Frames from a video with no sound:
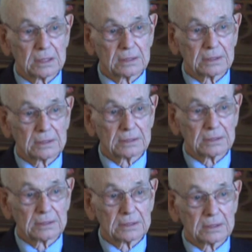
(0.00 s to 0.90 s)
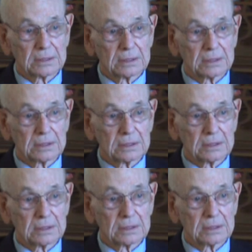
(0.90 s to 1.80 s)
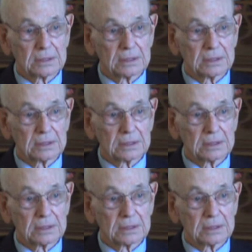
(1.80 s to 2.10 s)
that he was a fiscal conservative